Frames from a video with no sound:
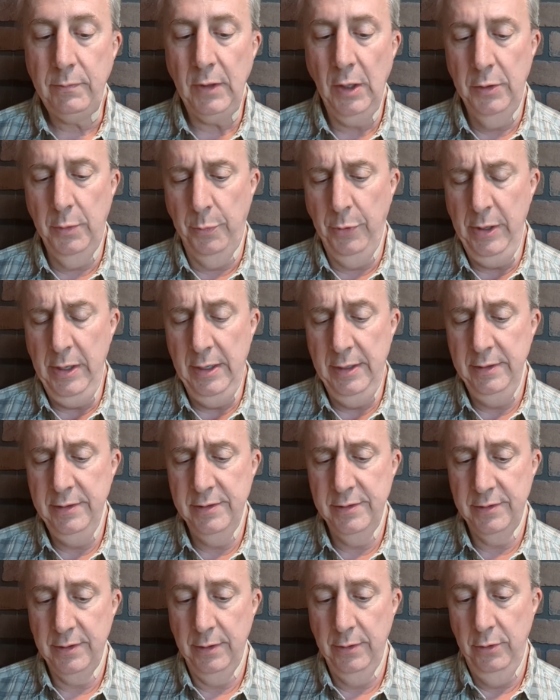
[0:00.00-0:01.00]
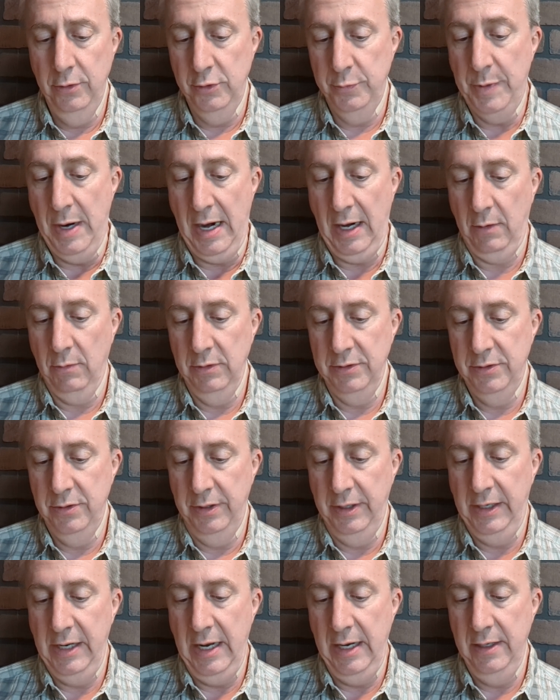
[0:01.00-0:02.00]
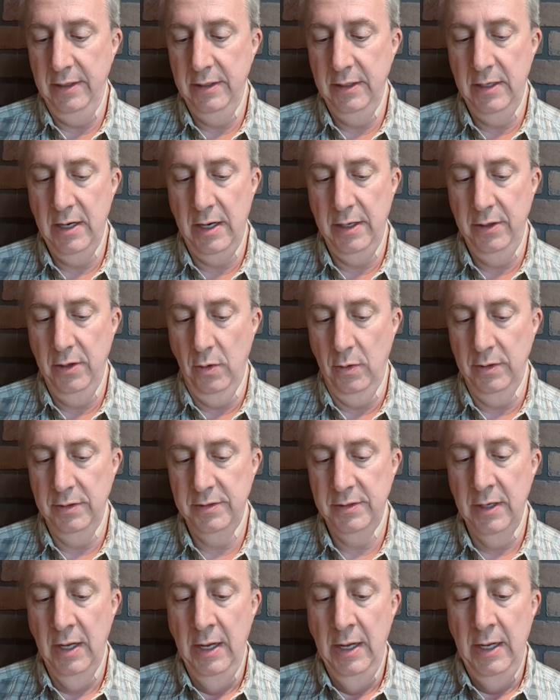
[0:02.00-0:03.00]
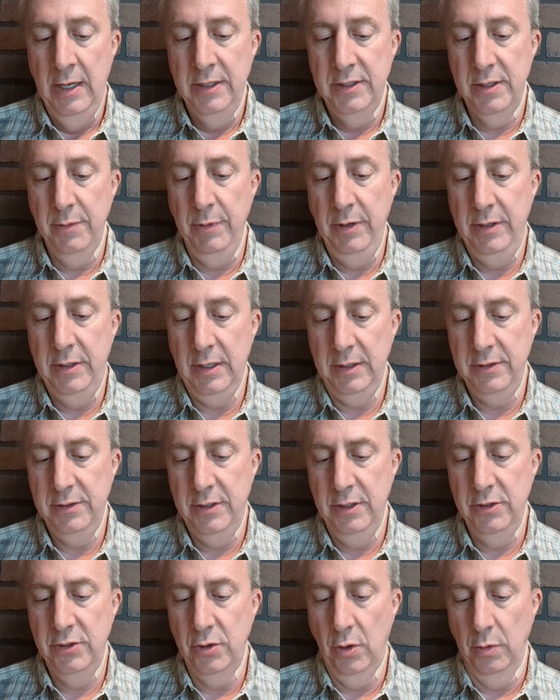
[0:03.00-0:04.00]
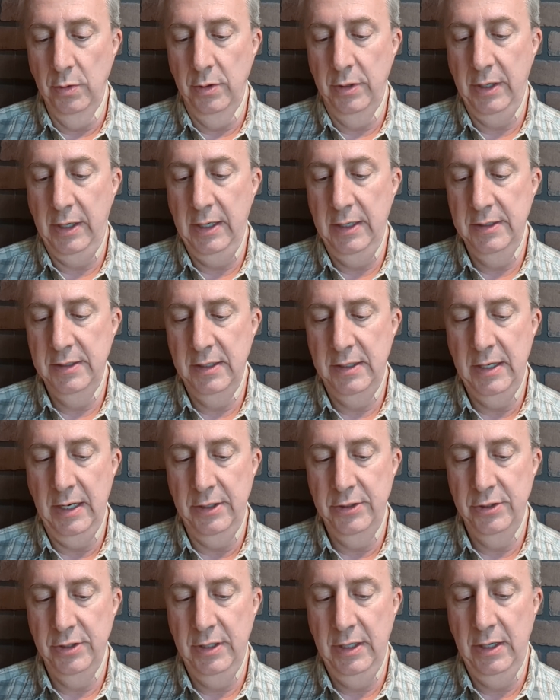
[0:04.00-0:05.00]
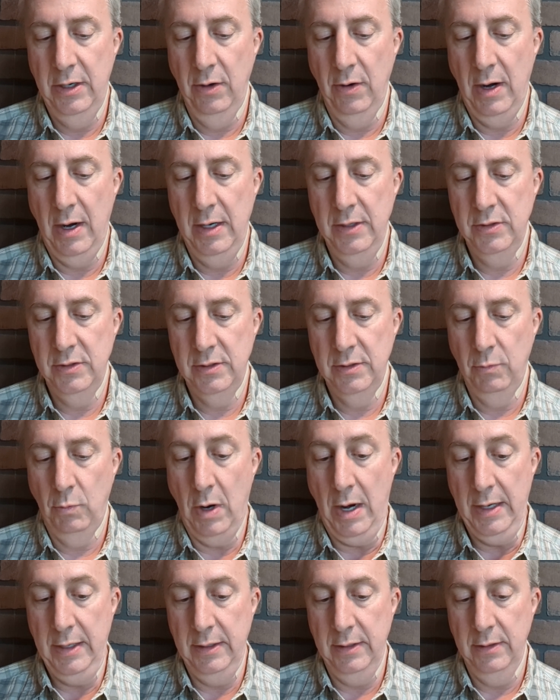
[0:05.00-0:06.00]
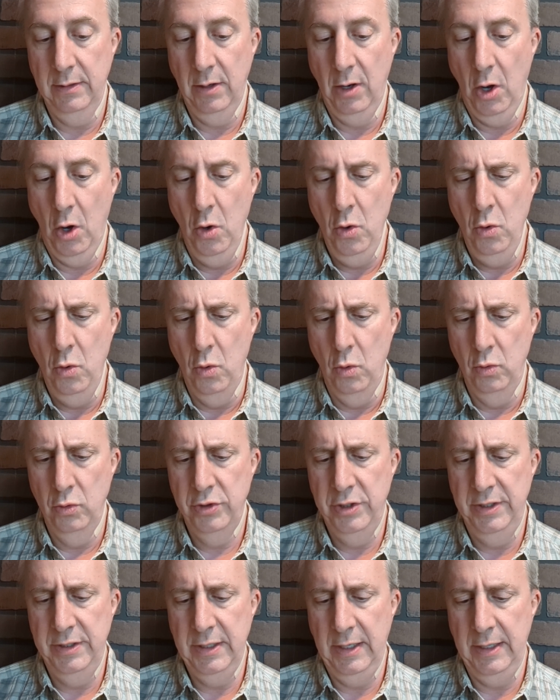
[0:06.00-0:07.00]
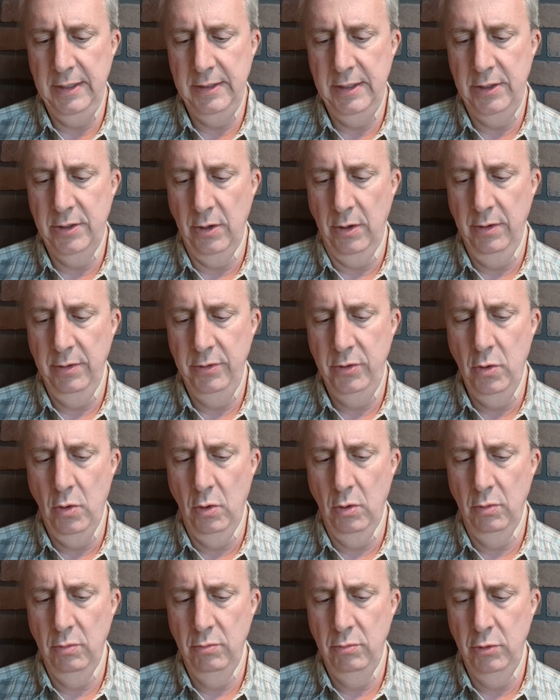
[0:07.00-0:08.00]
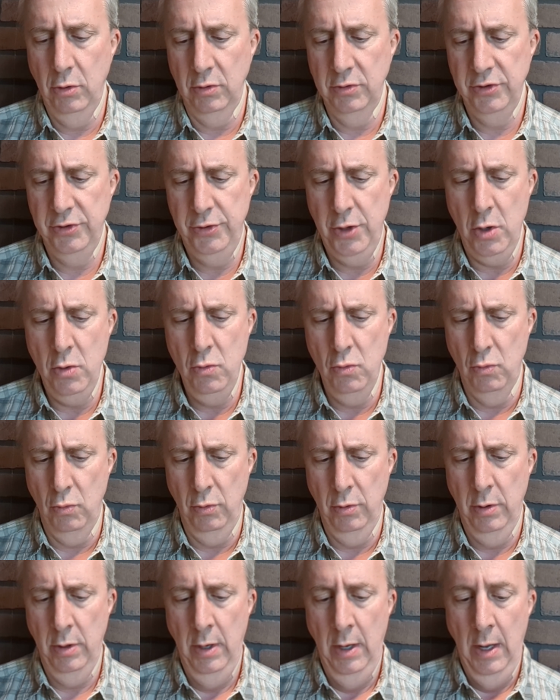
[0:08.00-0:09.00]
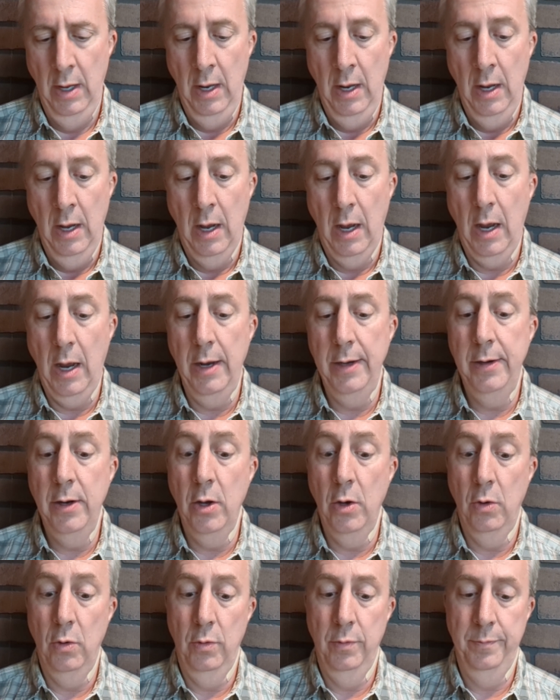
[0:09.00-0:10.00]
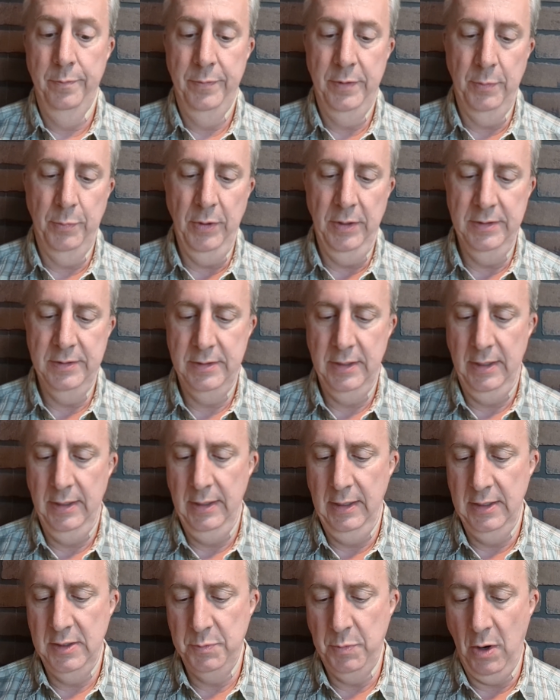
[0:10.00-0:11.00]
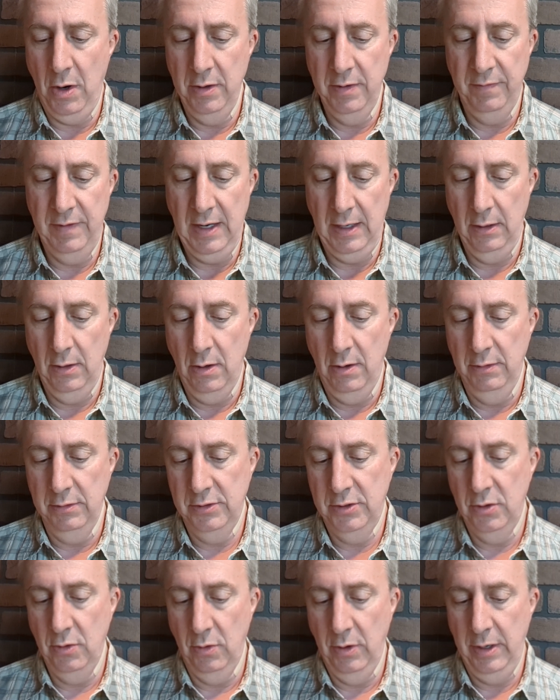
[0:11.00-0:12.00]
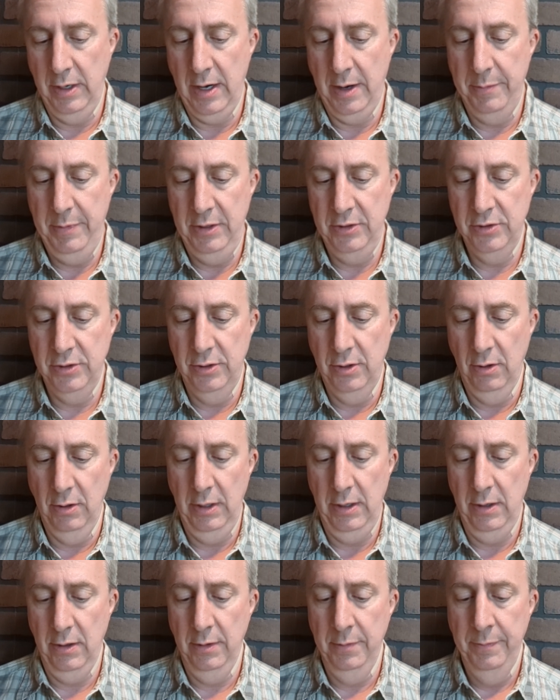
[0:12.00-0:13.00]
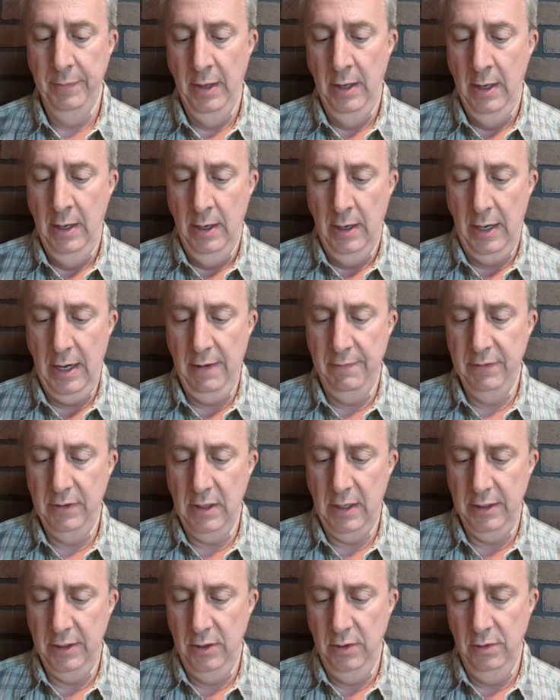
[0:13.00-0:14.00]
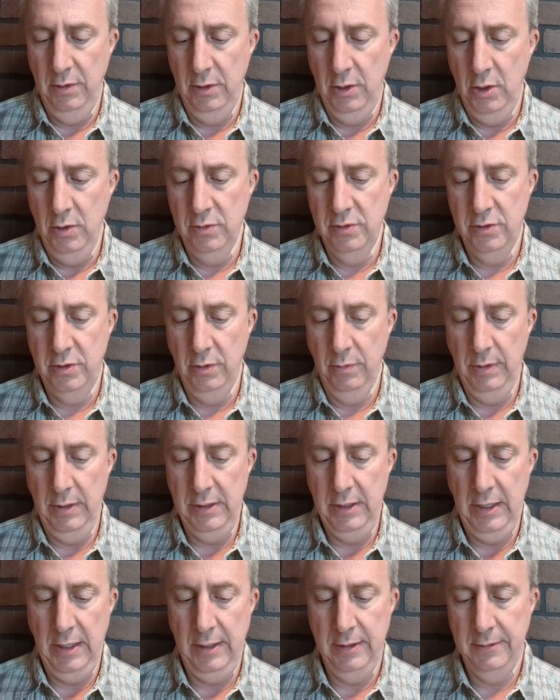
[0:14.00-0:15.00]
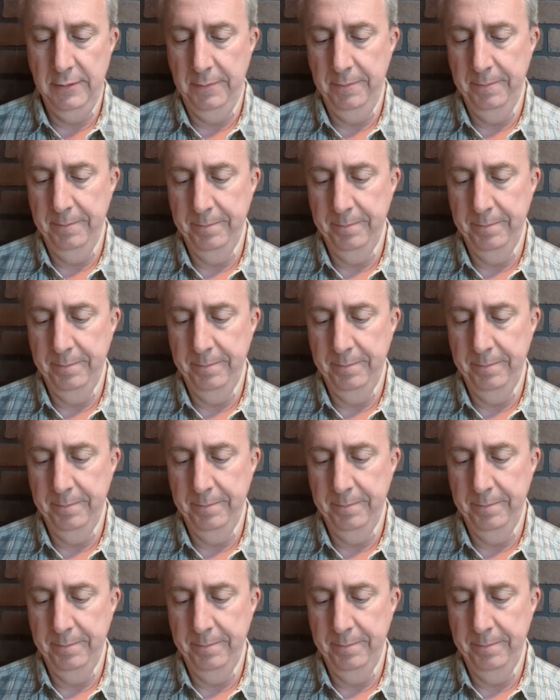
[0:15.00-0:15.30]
The prince, whose back was to the gate, did not notice. Cimorene touched his shoulder to get his attention, and her eyes widened. Oh, she said as he turned, you're, you're stone. I know, the prince said. It's part of that long story I mentioned earlier. I haven't gotten used to it yet.